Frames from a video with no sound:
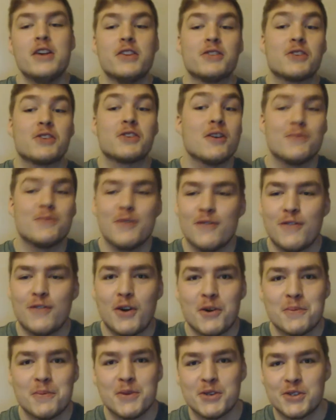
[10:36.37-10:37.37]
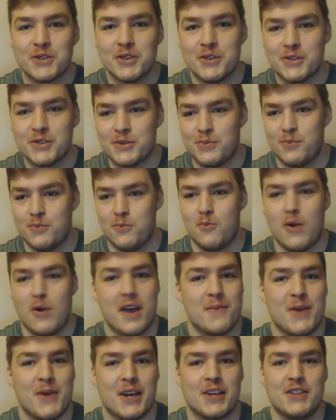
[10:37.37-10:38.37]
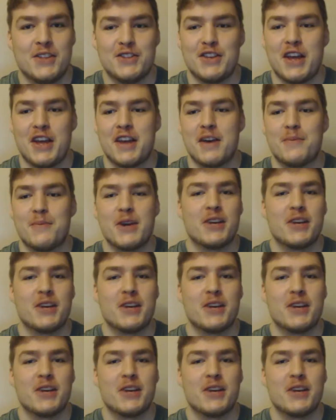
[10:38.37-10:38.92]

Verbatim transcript: This guy's been following me since way back in the day.